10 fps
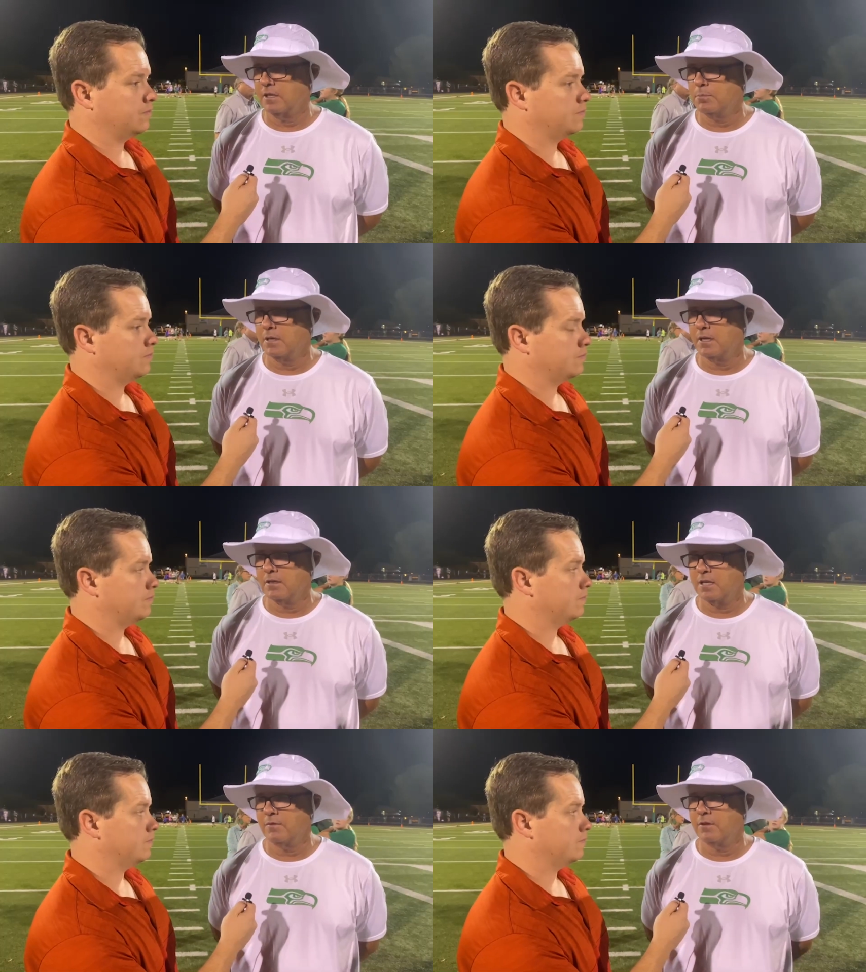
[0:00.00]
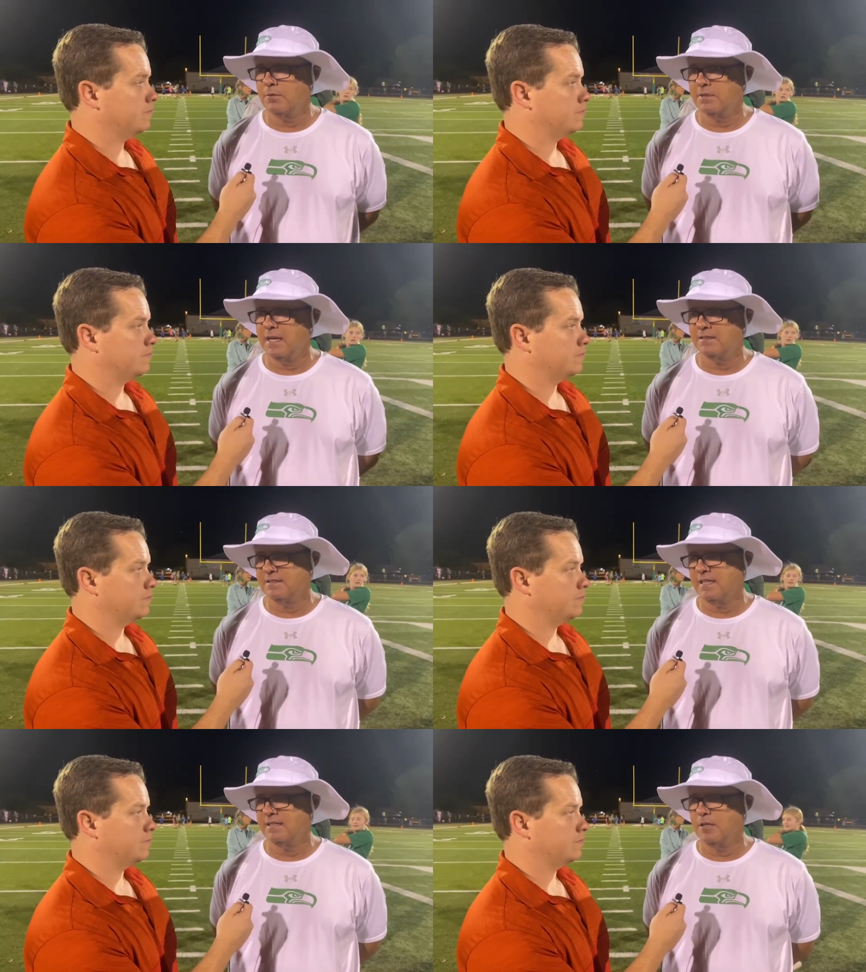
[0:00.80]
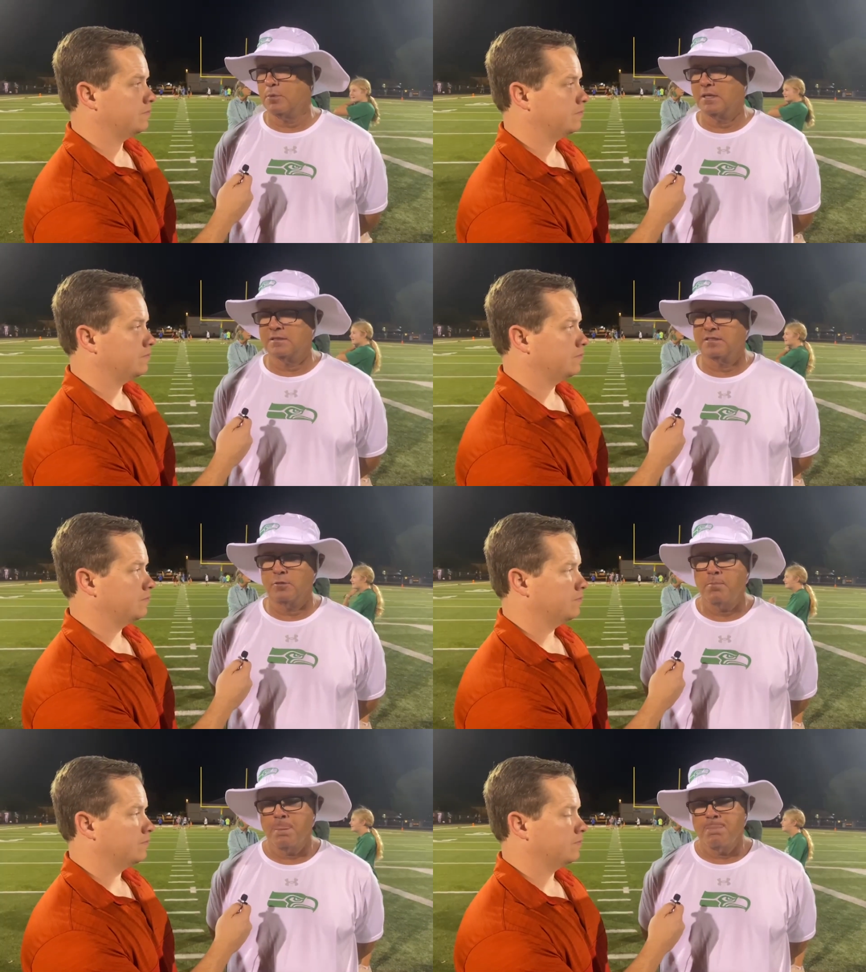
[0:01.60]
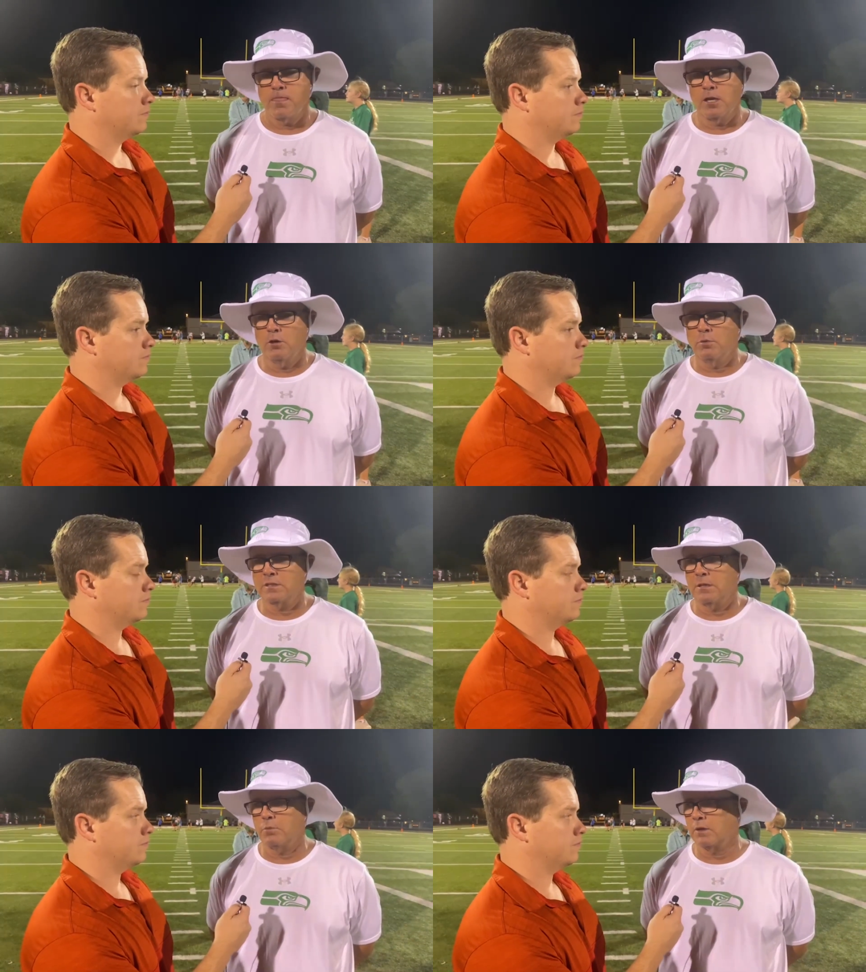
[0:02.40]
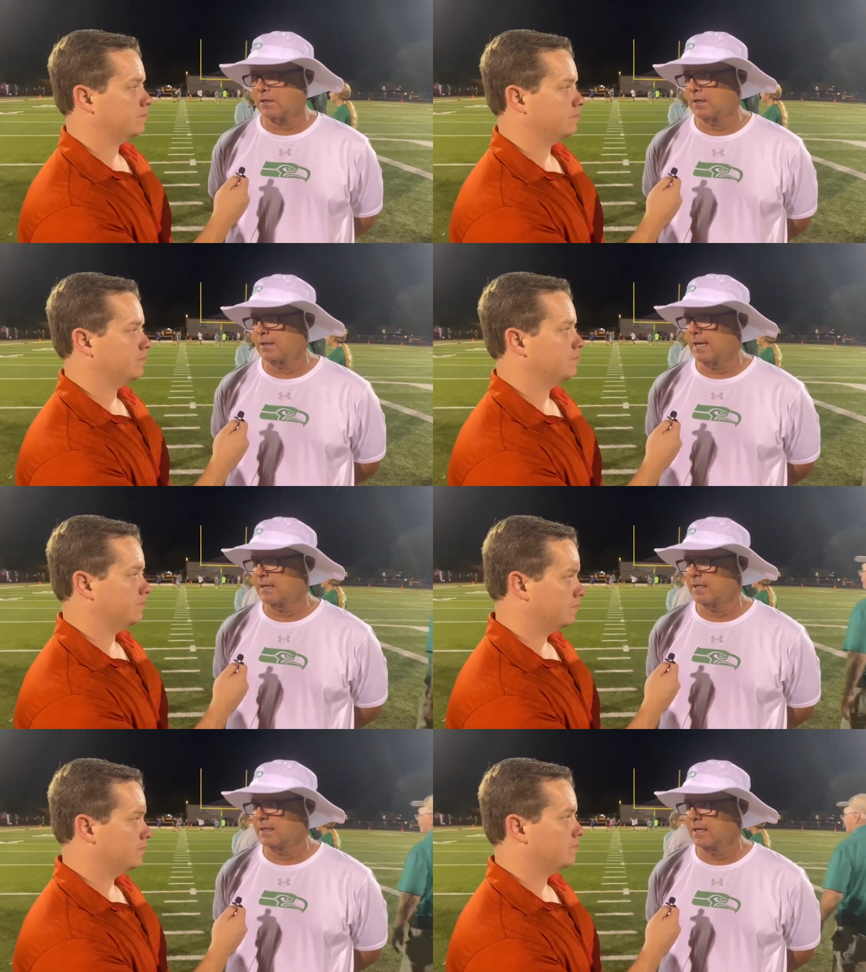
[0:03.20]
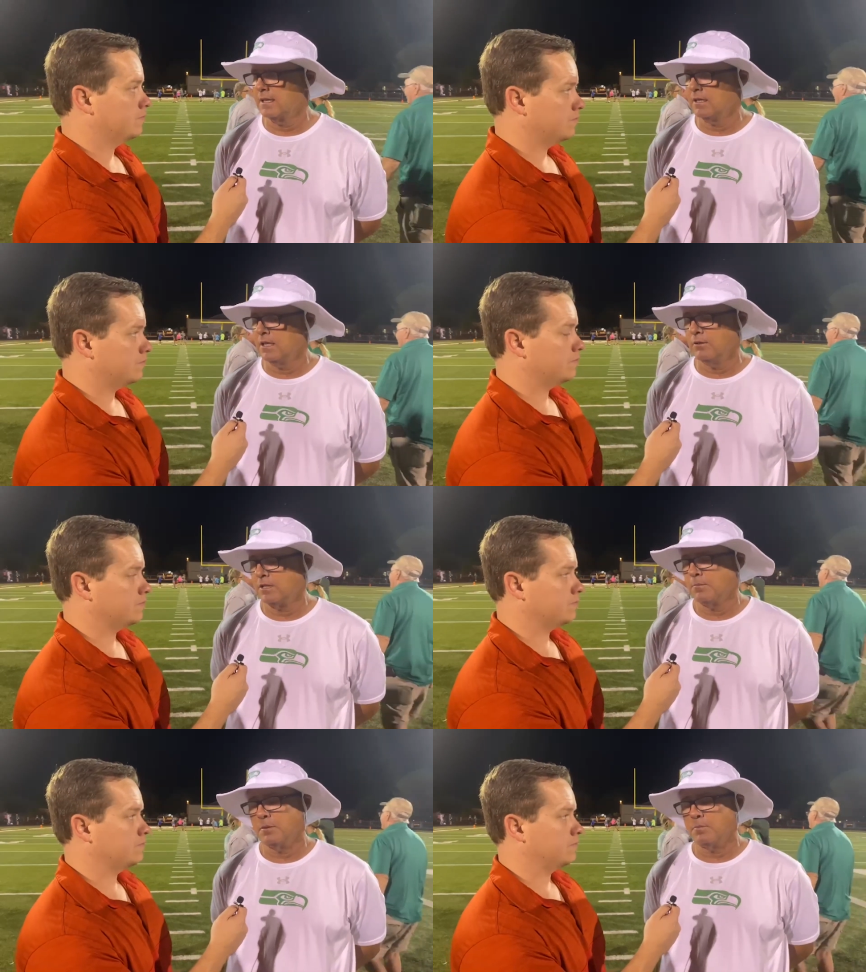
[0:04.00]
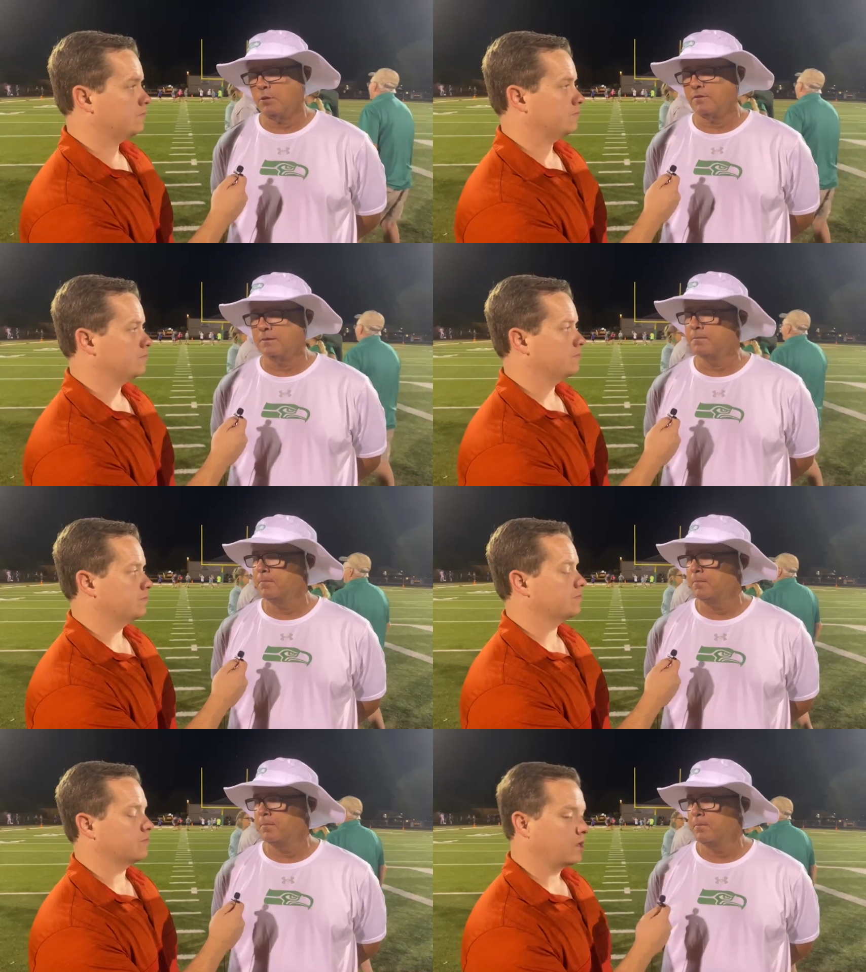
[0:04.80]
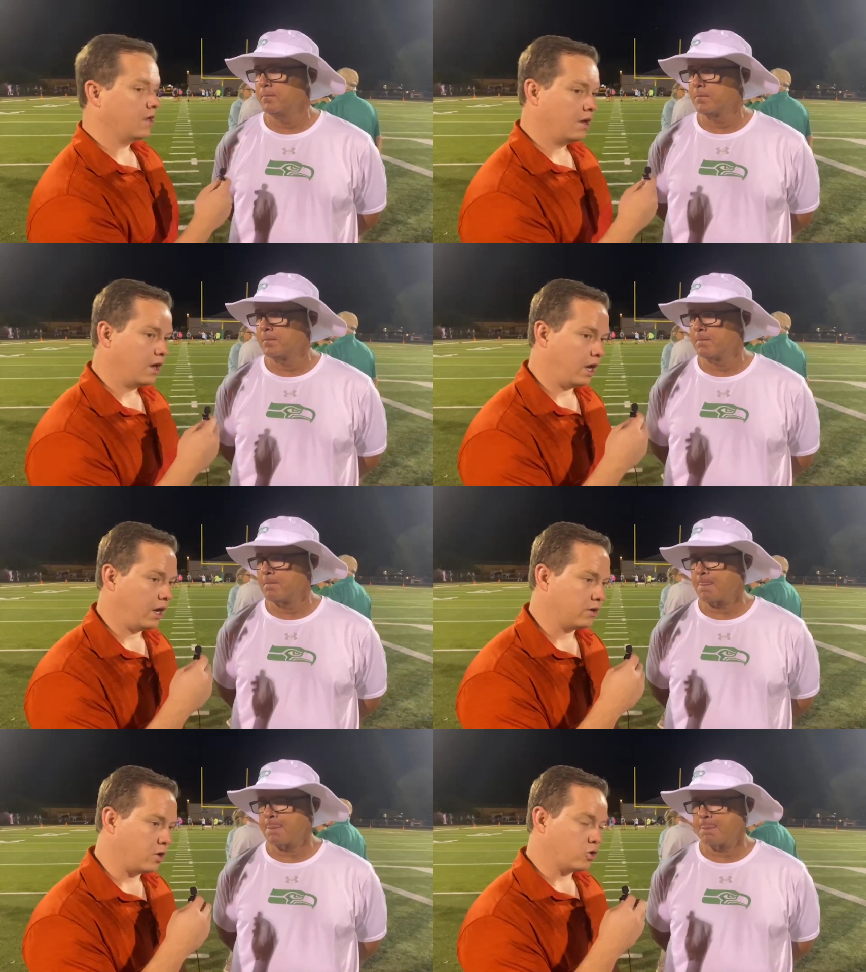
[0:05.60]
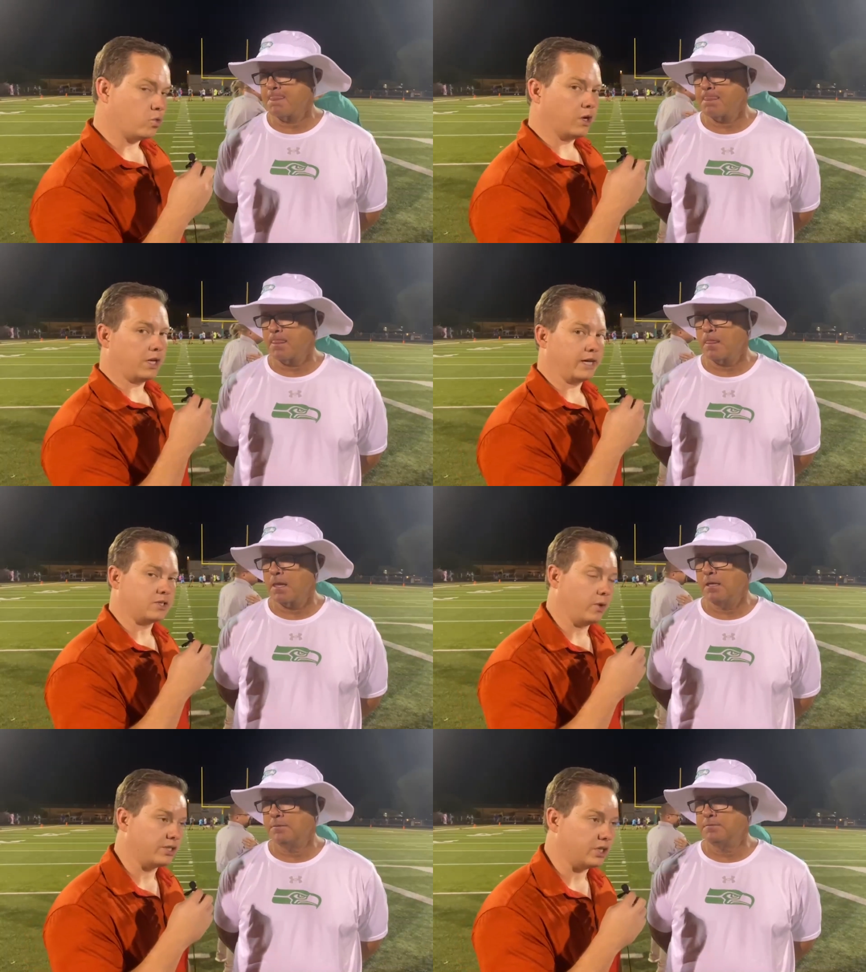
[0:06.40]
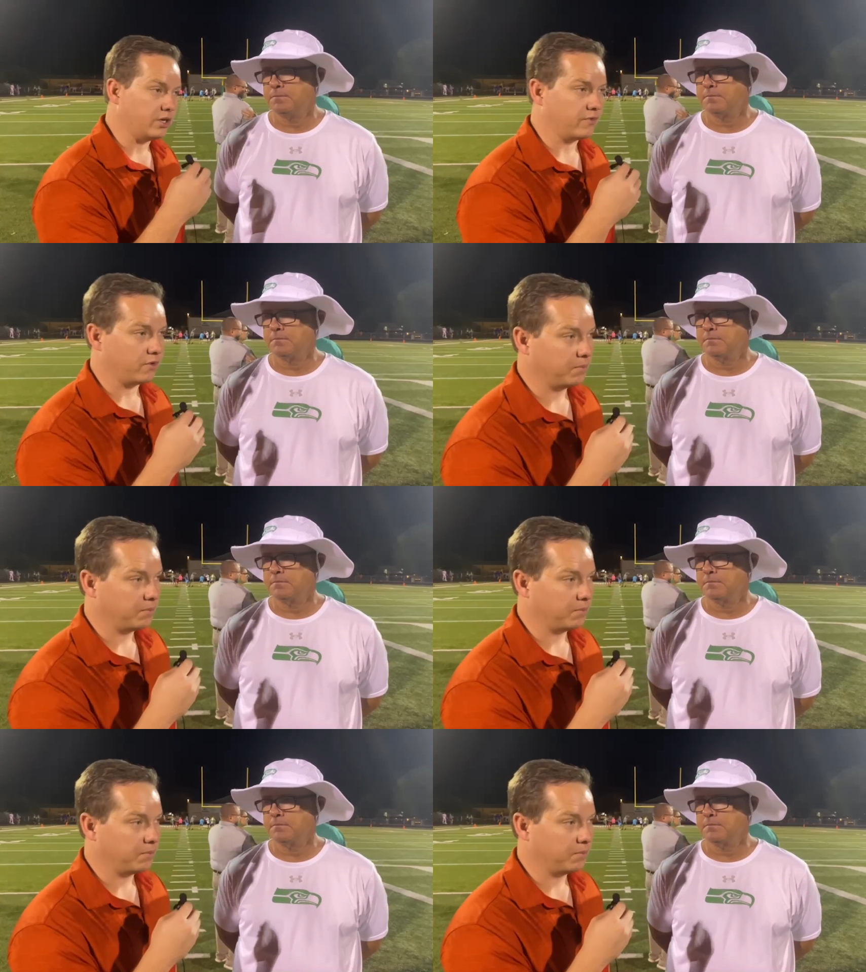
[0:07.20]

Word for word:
Speaker 1: up uh, covering up that and staying deep on us. So, you know, we'll keep working on that, and, and, and he'll keep improving.
Speaker 2: And coach, one last question here for